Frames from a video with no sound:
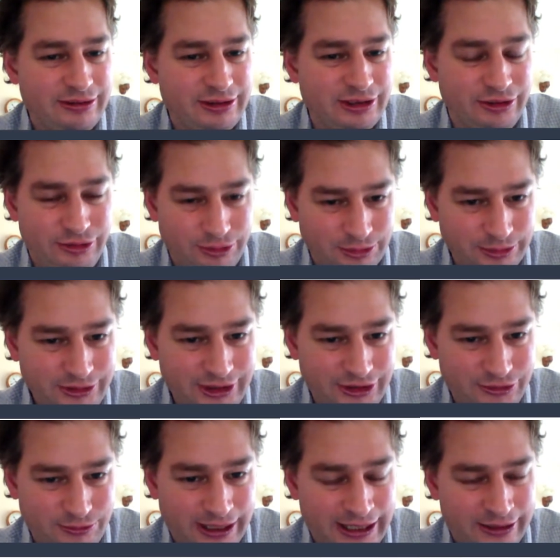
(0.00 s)
the
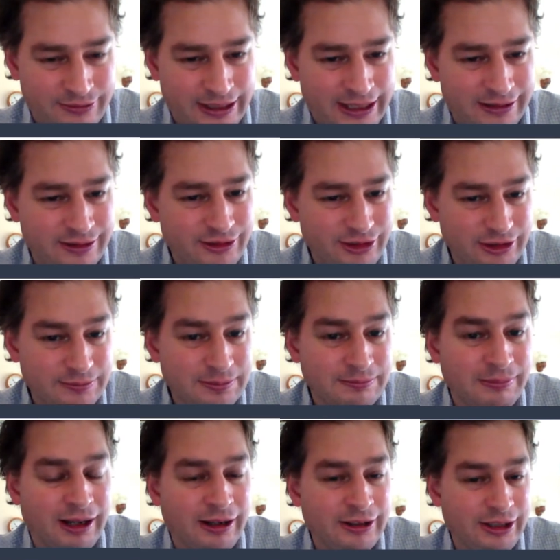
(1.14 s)
shortest way around the
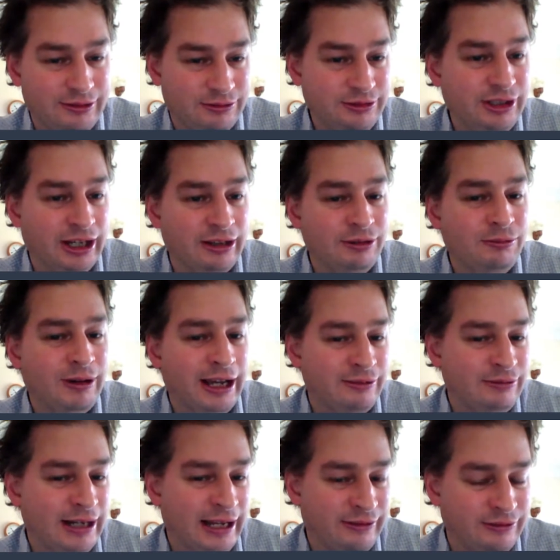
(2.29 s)
supermarket or you go the way
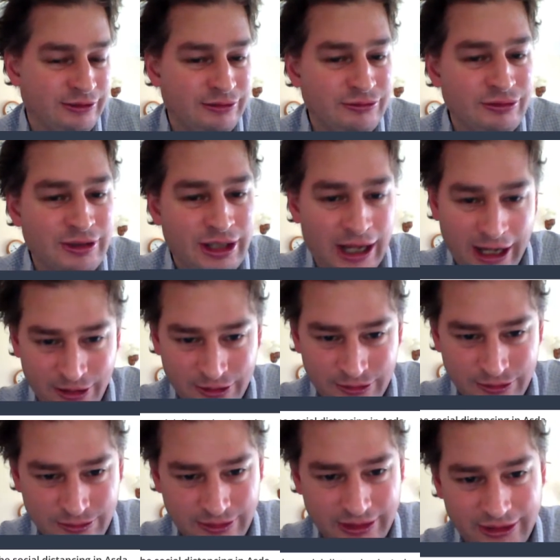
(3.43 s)
around you
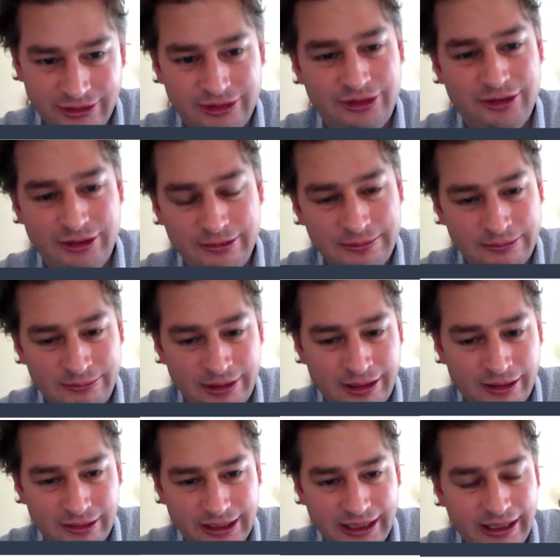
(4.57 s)
know at the
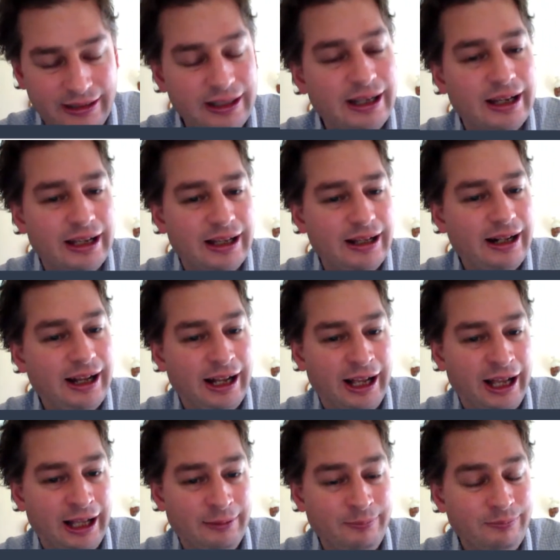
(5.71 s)
supermarket.
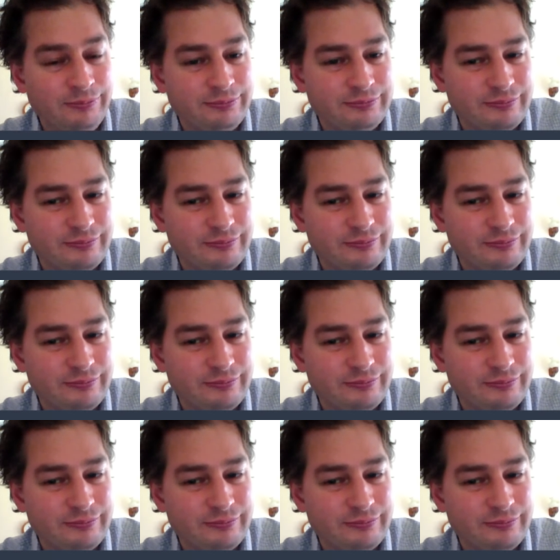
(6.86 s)
Um,